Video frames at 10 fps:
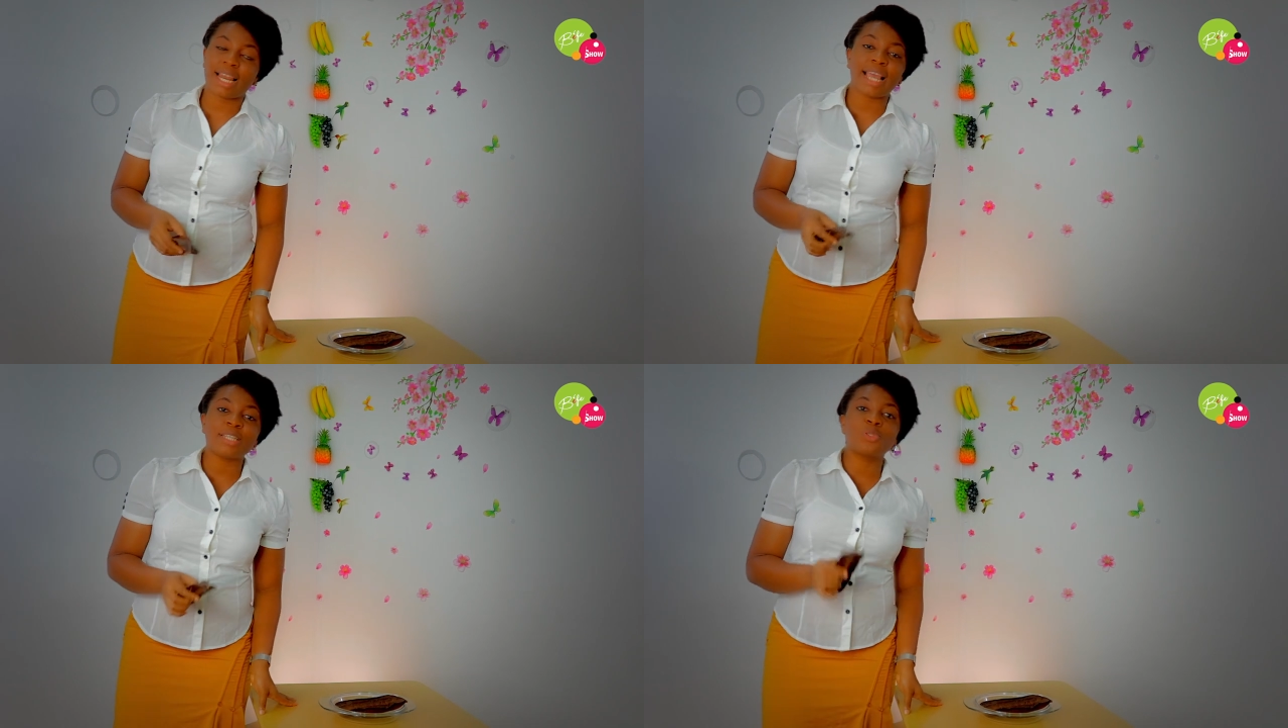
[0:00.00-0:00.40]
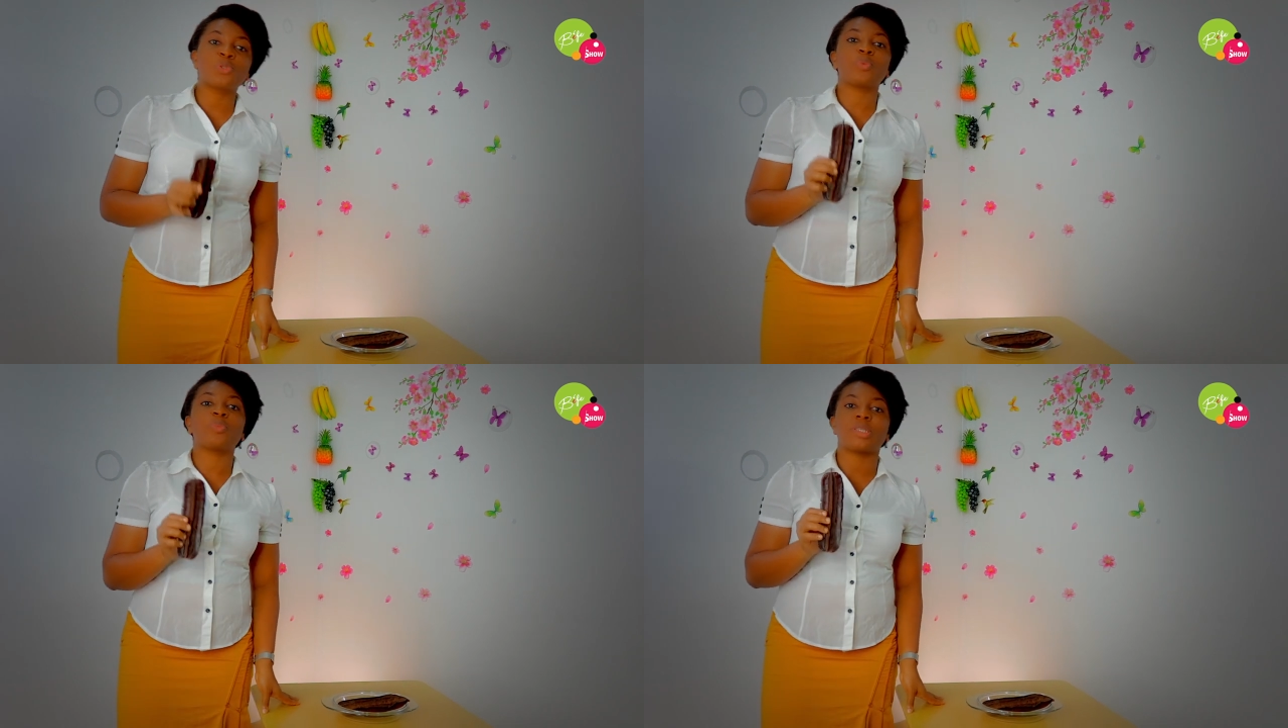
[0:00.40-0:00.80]
light
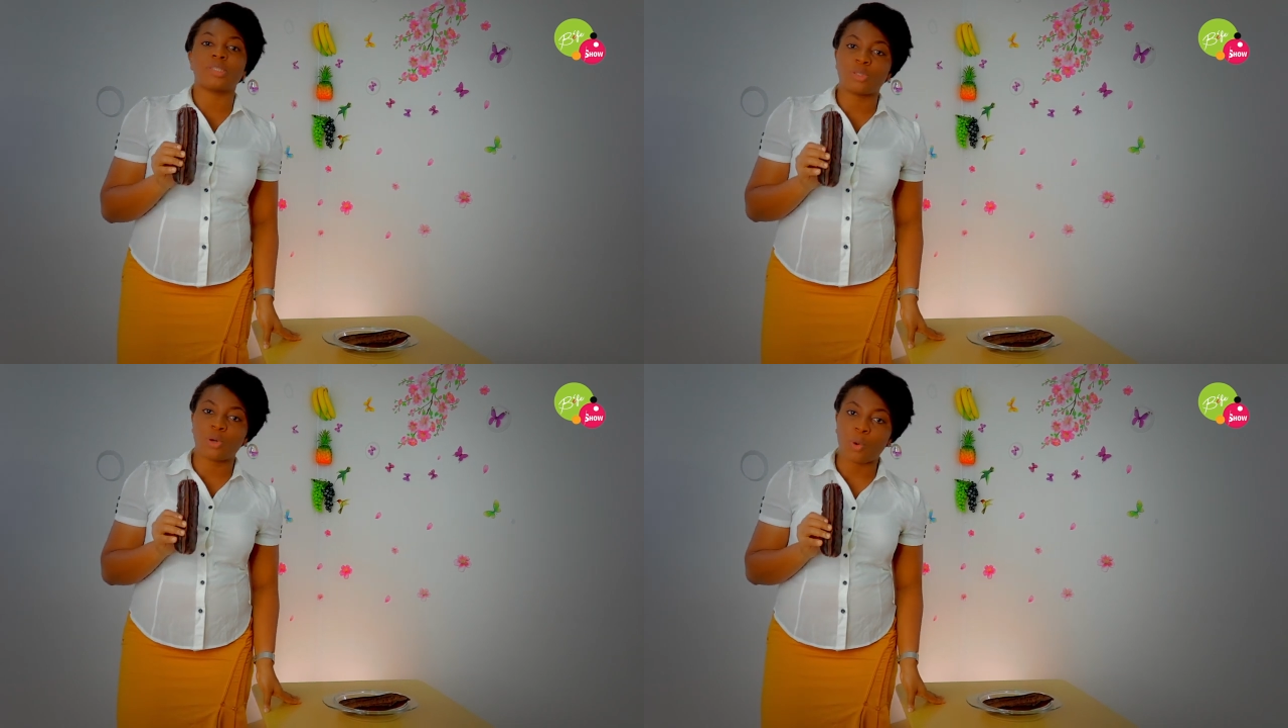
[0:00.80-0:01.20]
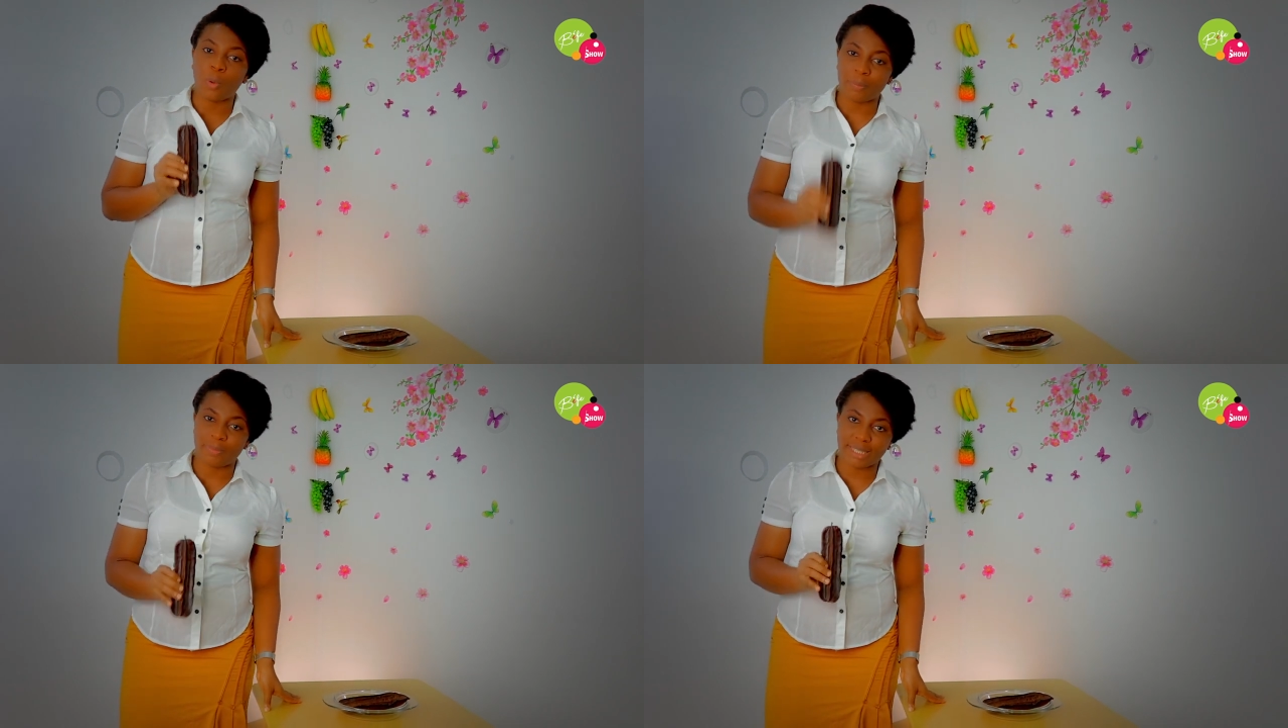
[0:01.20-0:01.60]
soup is not
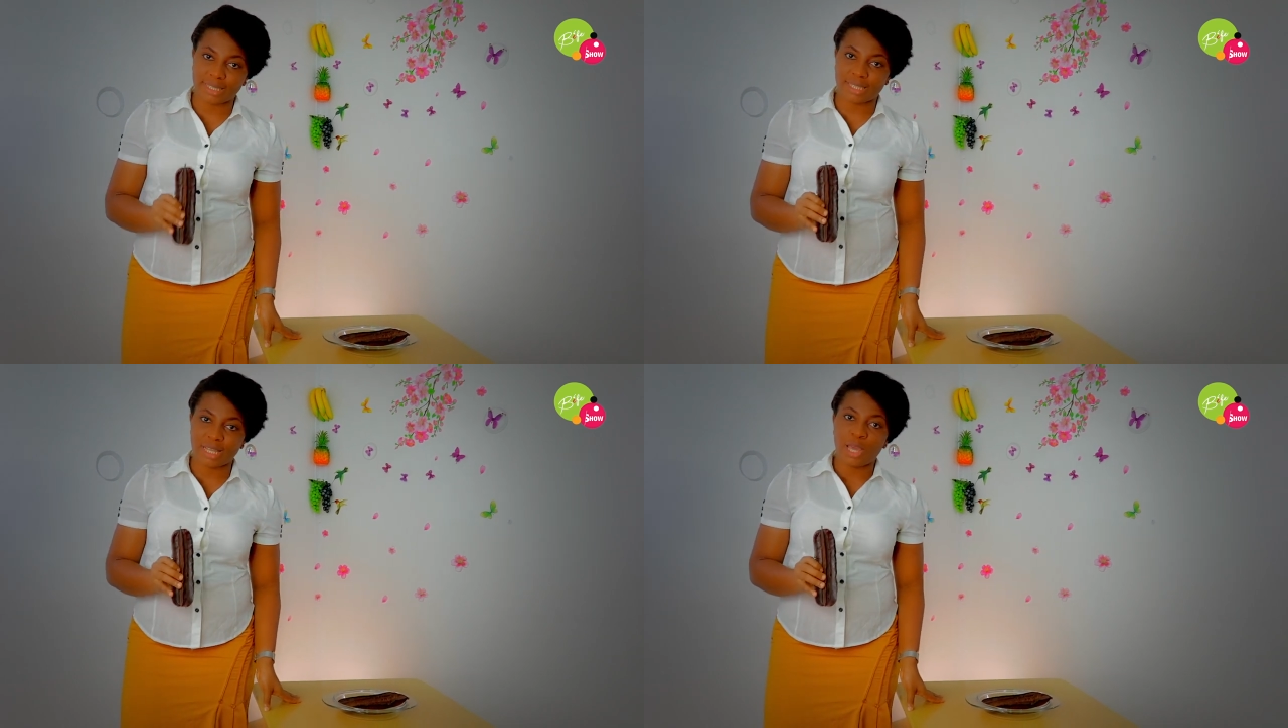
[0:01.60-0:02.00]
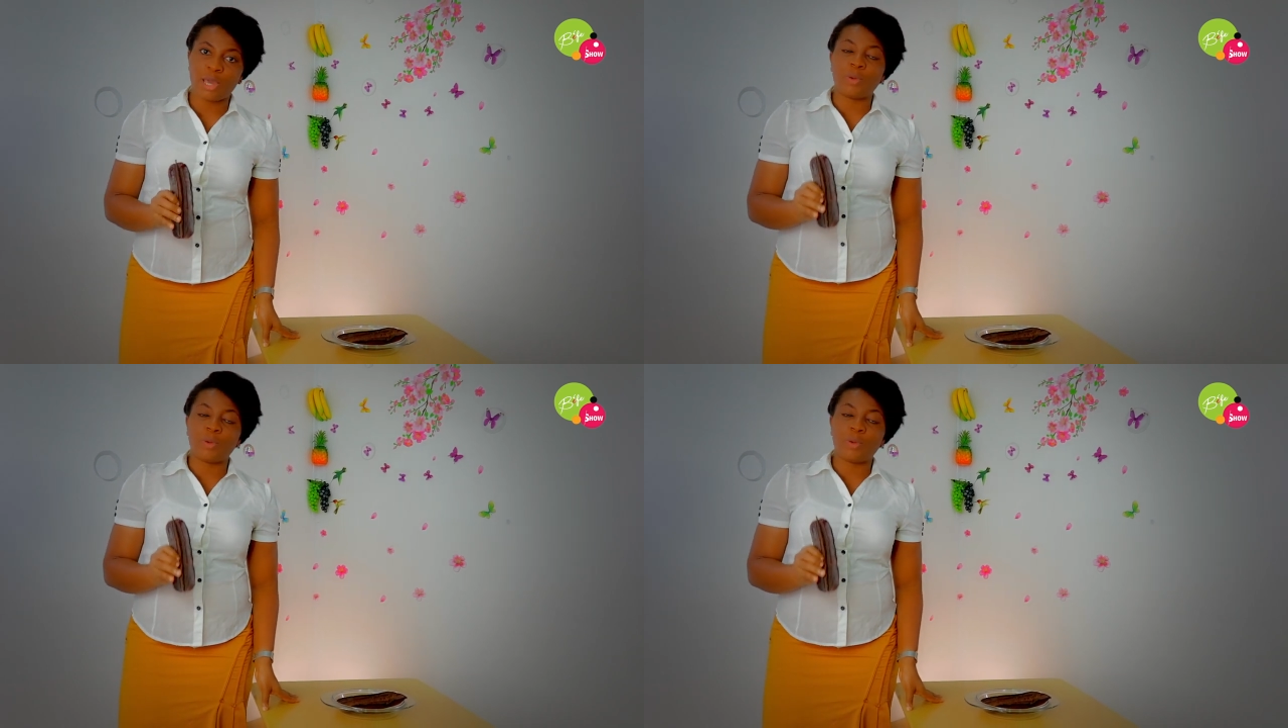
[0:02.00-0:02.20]
complete